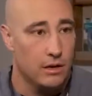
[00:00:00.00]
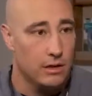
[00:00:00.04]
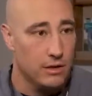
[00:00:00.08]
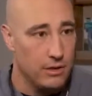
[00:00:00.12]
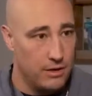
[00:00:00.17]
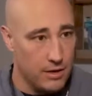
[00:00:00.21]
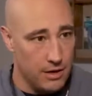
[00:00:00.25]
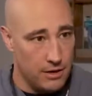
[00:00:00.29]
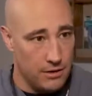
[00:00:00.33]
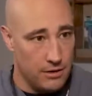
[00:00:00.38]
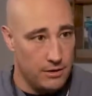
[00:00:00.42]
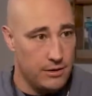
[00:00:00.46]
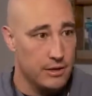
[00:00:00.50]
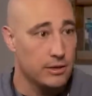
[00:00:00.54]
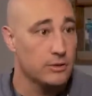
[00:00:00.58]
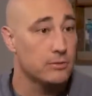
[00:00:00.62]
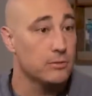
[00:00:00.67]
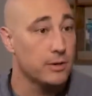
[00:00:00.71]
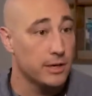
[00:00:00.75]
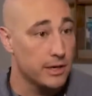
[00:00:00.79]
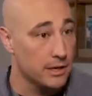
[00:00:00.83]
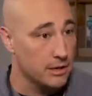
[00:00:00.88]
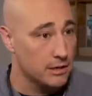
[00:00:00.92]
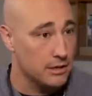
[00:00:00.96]
The other things
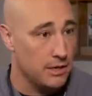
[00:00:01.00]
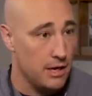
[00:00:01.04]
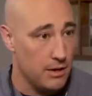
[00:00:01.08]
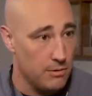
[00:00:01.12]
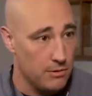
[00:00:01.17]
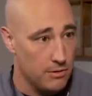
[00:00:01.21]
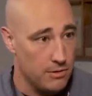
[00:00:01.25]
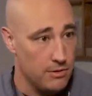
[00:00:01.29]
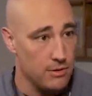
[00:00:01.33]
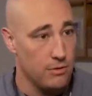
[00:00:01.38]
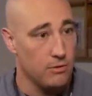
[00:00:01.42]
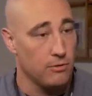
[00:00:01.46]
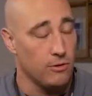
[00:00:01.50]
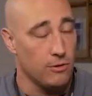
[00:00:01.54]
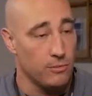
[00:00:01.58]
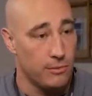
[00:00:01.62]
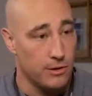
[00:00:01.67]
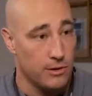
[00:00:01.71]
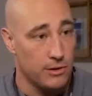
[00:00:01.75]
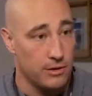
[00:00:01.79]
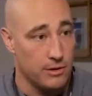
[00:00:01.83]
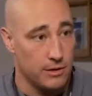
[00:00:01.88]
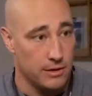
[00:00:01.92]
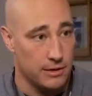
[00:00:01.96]
we're going to check with an
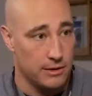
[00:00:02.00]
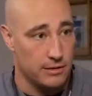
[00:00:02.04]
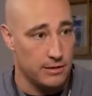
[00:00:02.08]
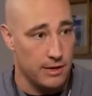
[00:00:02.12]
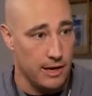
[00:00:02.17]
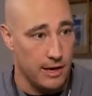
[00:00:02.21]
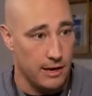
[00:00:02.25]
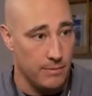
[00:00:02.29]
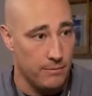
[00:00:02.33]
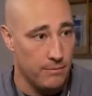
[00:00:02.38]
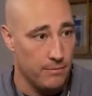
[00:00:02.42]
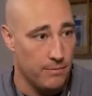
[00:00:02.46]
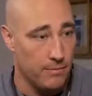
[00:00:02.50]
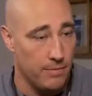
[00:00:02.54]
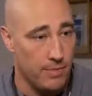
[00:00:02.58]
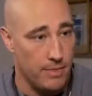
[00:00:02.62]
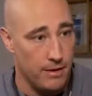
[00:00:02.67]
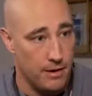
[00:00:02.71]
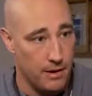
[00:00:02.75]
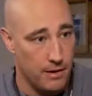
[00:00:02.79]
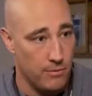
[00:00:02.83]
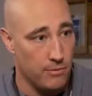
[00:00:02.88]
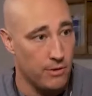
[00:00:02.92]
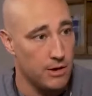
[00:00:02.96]
orbital exam,
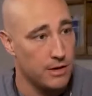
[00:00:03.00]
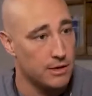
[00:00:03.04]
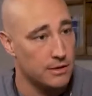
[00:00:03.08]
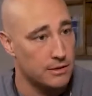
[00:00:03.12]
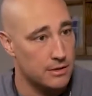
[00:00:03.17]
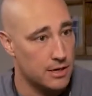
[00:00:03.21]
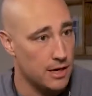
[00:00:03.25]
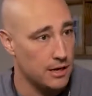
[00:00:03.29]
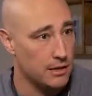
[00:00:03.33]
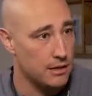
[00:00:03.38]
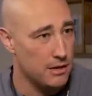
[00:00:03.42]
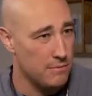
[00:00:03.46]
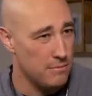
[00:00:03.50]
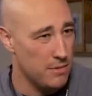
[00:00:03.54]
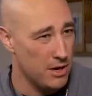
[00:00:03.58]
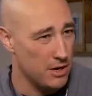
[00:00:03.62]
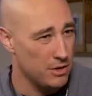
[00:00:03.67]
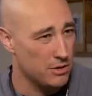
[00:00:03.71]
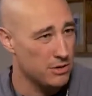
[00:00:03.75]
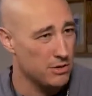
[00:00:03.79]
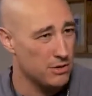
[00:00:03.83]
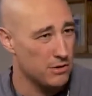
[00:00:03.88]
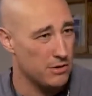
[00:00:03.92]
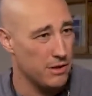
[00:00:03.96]
I want to check to make
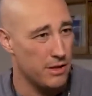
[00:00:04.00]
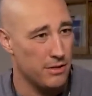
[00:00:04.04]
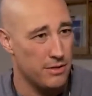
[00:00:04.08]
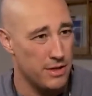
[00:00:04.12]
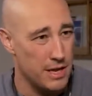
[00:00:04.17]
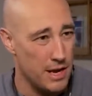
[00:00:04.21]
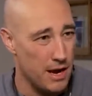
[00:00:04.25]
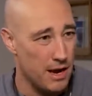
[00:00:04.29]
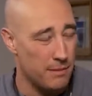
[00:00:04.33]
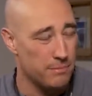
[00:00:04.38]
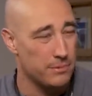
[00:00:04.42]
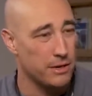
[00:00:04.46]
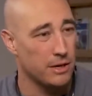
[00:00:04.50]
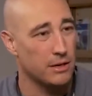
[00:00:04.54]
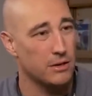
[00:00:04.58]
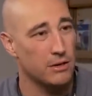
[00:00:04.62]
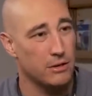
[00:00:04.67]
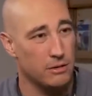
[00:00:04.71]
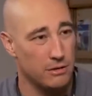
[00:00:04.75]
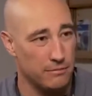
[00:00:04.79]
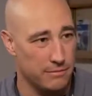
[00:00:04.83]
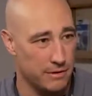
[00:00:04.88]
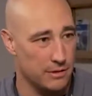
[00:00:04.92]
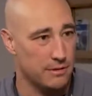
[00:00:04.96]
sure that the optic
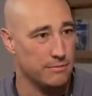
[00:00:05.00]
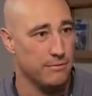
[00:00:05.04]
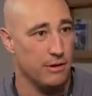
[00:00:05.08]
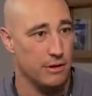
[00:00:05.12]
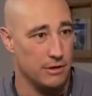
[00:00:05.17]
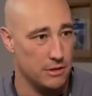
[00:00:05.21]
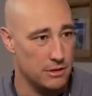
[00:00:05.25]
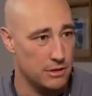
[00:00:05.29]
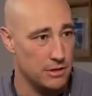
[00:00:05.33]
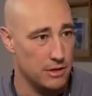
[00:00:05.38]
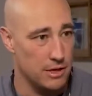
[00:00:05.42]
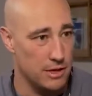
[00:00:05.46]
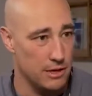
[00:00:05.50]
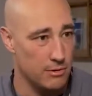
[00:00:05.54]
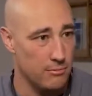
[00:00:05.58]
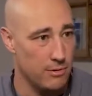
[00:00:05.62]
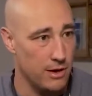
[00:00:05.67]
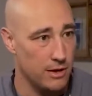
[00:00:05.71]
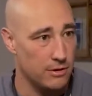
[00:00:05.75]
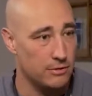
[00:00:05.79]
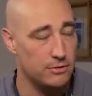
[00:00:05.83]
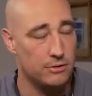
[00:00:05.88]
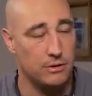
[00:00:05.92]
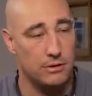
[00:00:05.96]
nerve is functioning
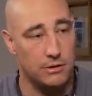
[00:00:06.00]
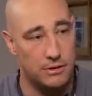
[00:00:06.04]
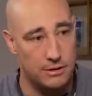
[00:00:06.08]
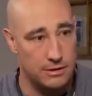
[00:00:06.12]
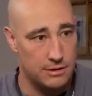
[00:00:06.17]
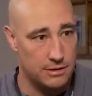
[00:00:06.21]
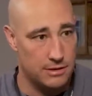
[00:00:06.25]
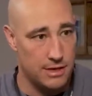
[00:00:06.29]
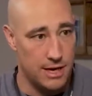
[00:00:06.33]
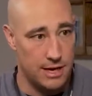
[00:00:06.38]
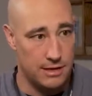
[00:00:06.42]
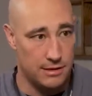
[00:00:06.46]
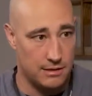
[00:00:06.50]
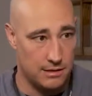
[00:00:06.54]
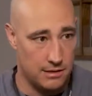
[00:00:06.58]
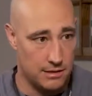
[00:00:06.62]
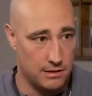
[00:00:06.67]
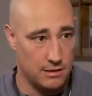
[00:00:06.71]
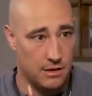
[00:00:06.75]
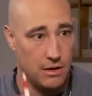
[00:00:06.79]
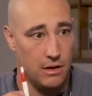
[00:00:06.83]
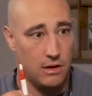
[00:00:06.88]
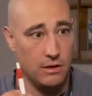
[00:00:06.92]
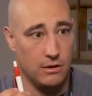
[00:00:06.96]
well. So this test is
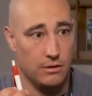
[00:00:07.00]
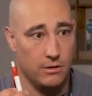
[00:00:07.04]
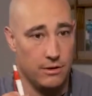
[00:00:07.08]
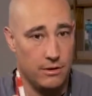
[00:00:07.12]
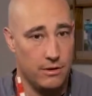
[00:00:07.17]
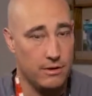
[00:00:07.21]
called